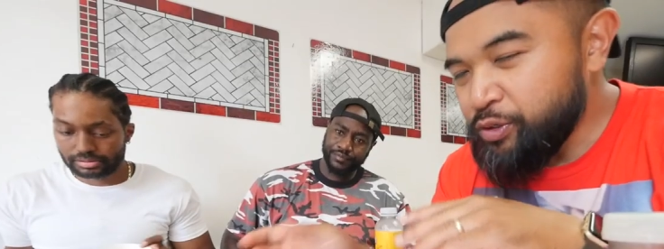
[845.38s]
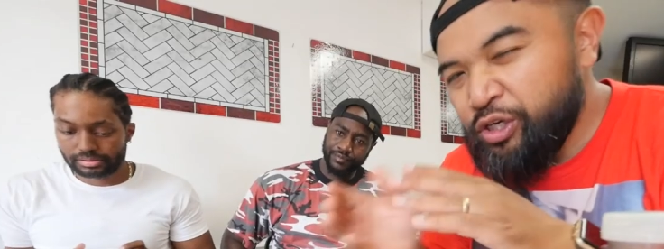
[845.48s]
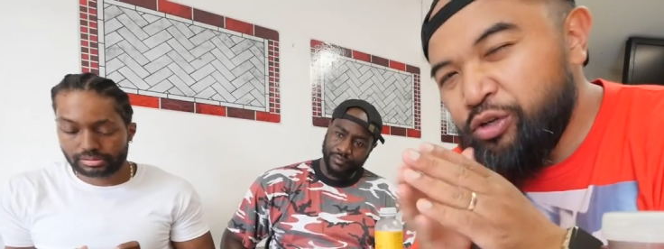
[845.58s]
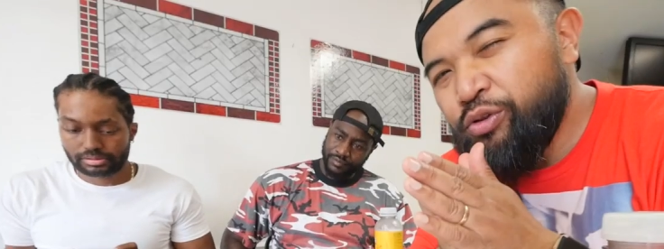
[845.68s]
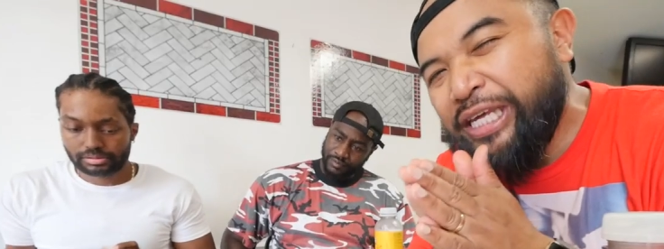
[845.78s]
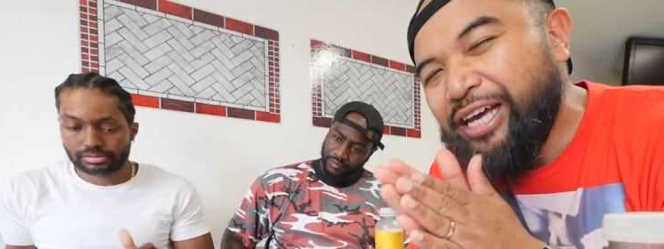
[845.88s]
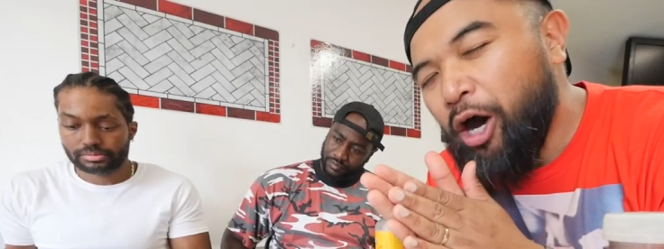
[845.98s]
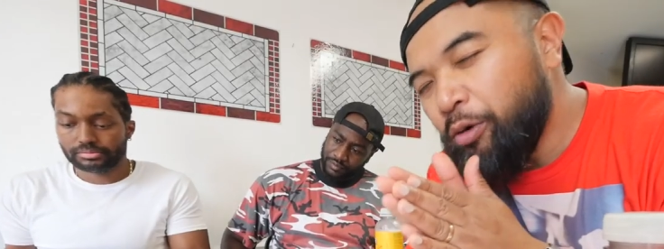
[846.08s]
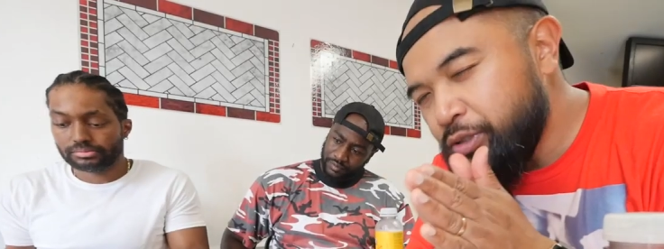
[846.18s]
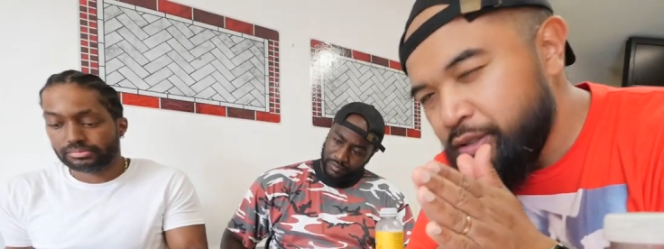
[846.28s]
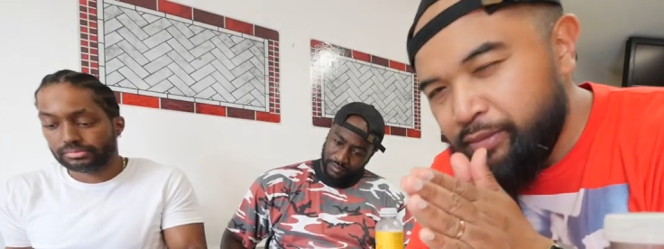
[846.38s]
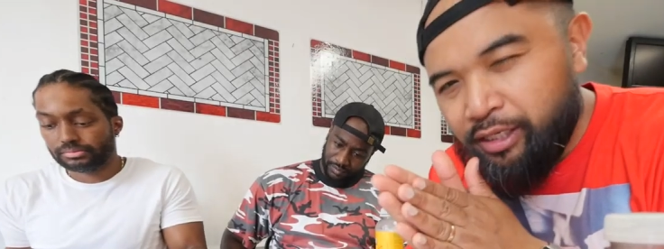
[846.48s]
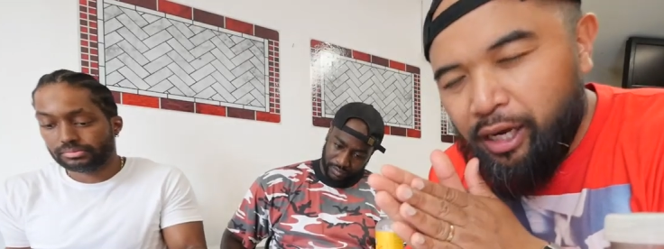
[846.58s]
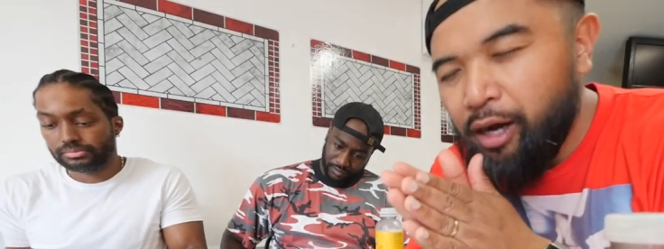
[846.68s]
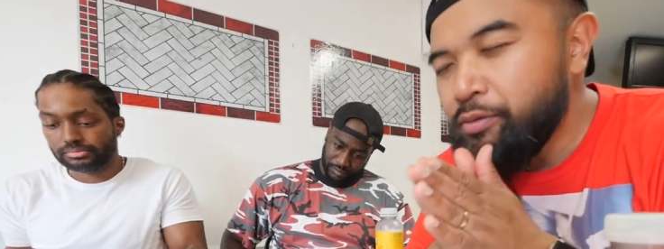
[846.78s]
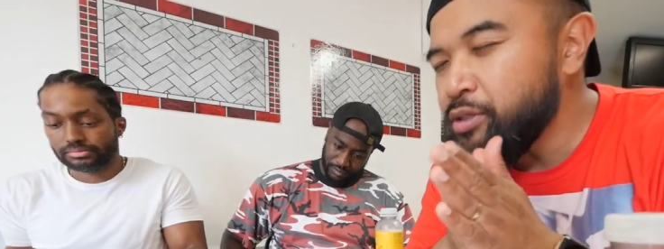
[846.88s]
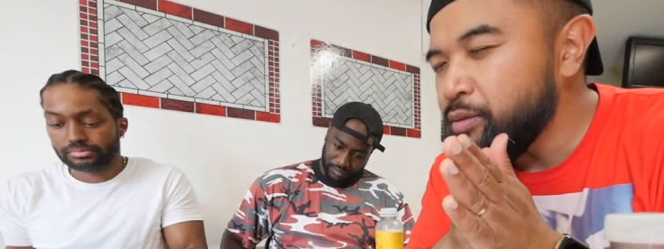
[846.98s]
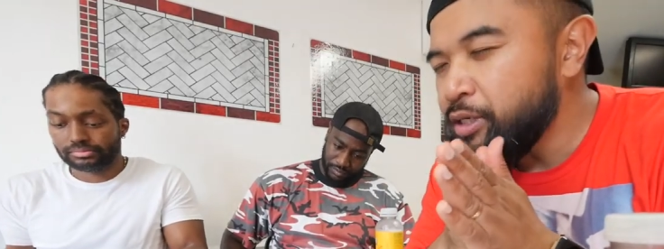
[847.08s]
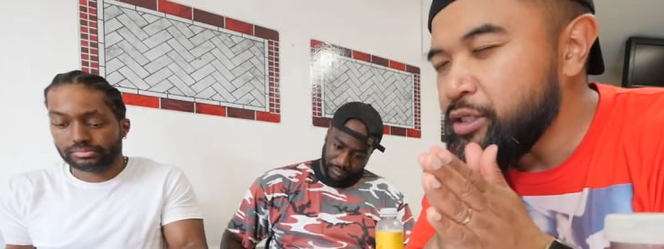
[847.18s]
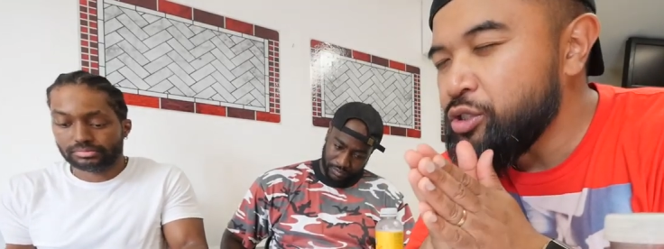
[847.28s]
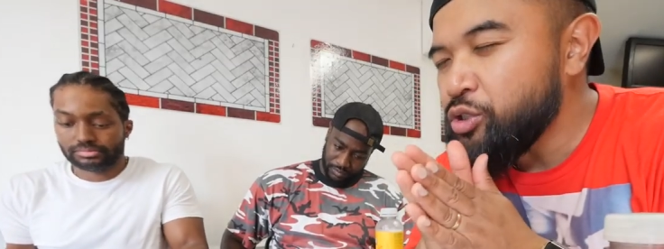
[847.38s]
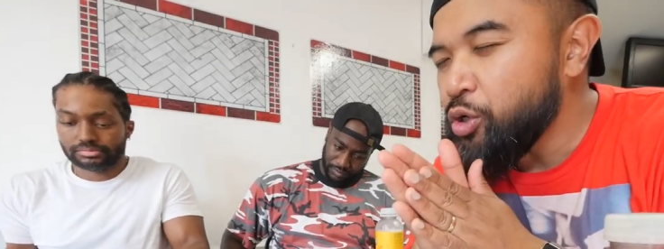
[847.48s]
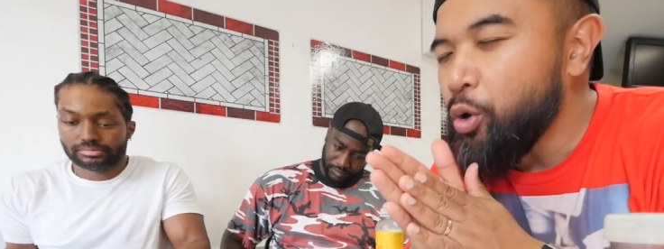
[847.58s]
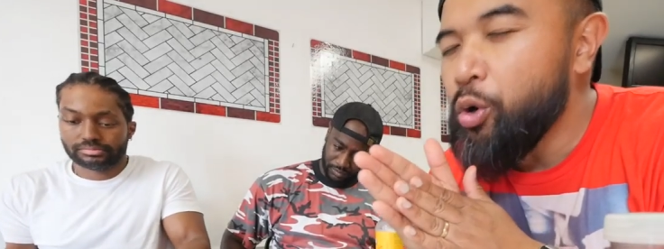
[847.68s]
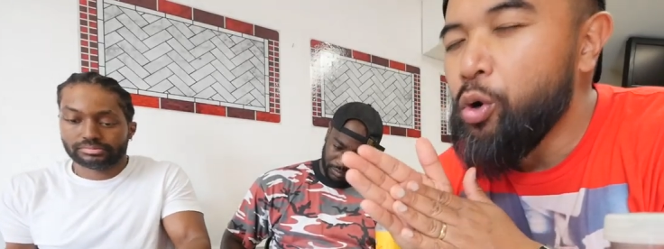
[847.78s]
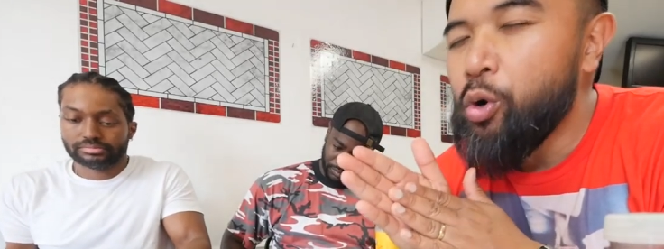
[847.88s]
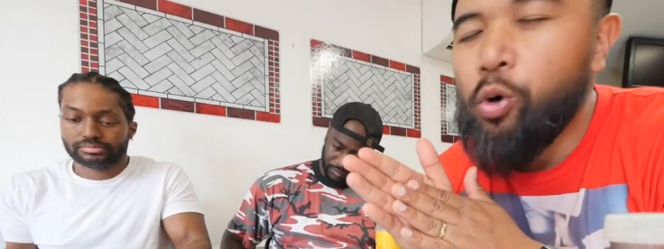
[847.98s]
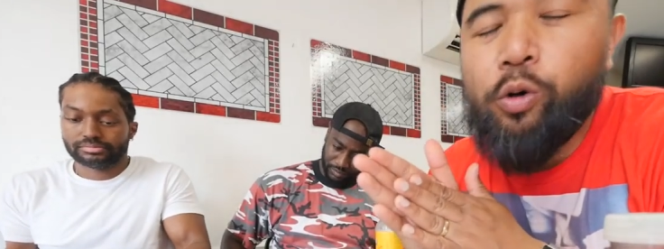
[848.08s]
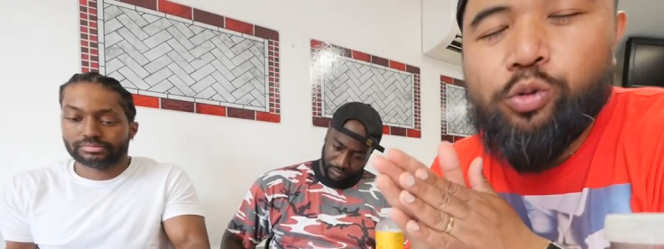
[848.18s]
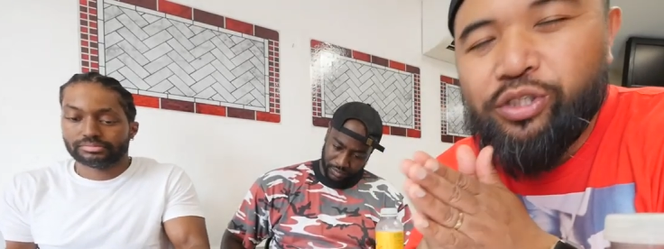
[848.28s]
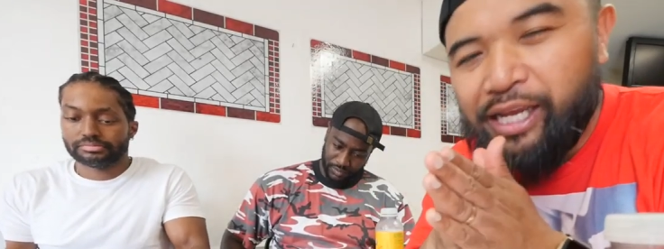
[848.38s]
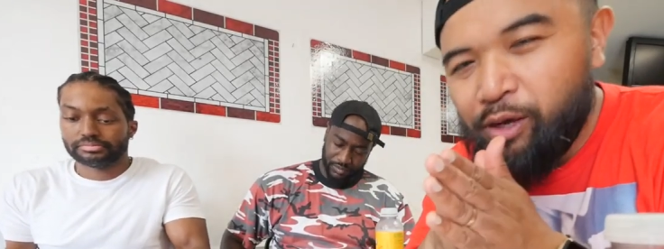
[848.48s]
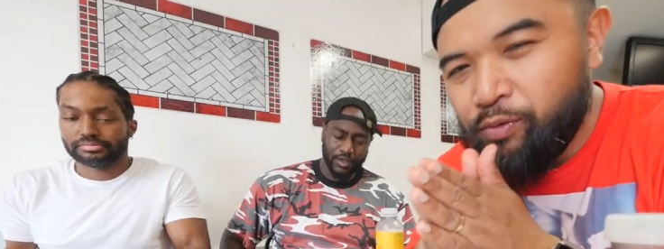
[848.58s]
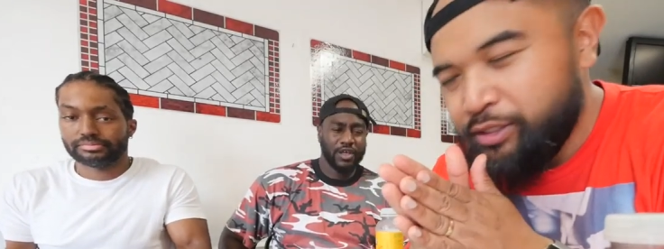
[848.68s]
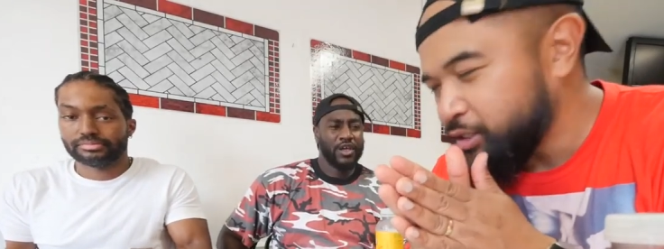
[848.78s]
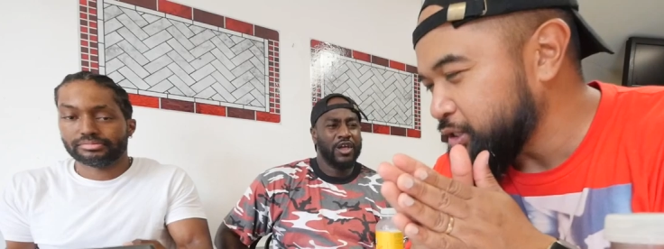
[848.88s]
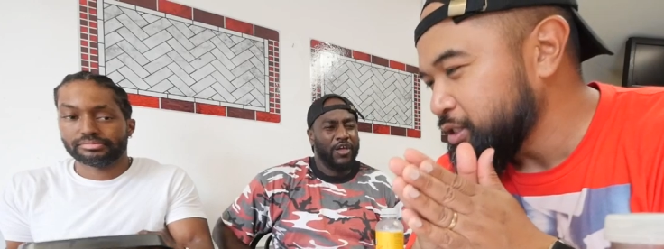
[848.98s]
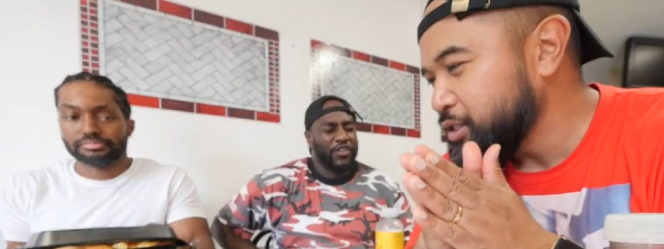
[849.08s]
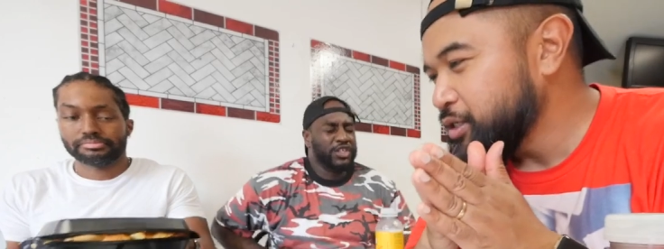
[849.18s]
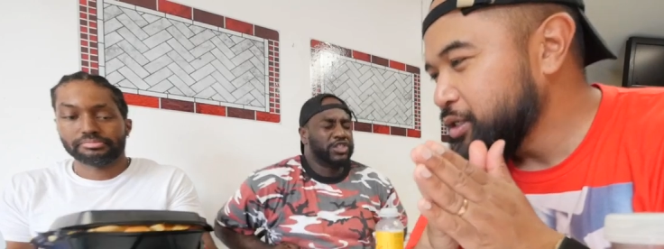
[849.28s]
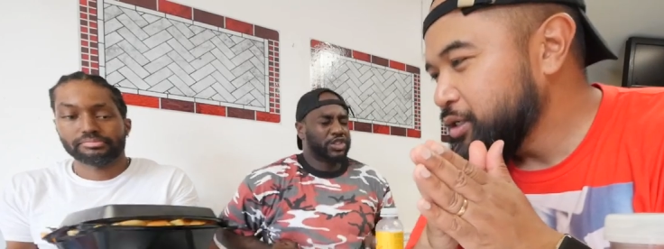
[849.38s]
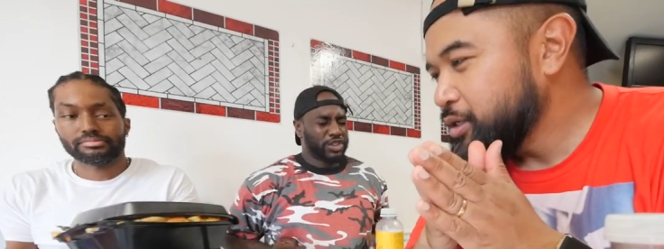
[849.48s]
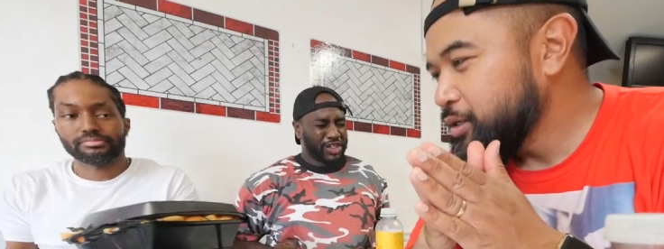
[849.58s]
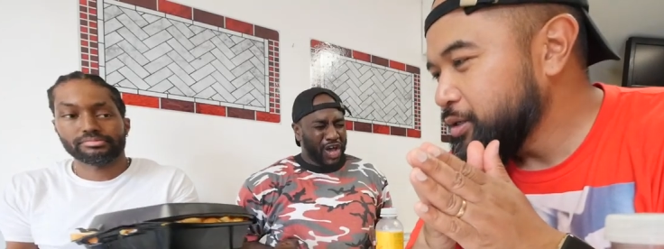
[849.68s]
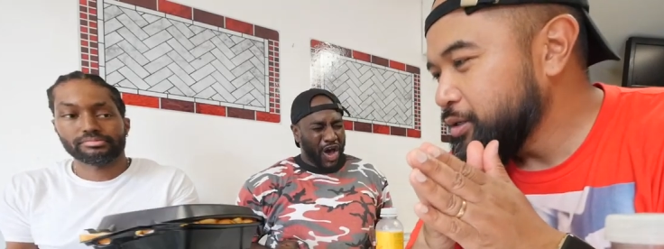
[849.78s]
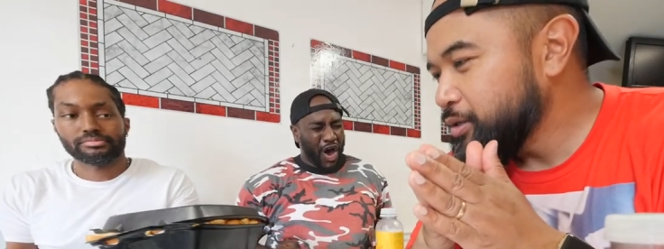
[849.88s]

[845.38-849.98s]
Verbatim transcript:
Speaker 1: gonna do the ultimate soul sandwich. The soul!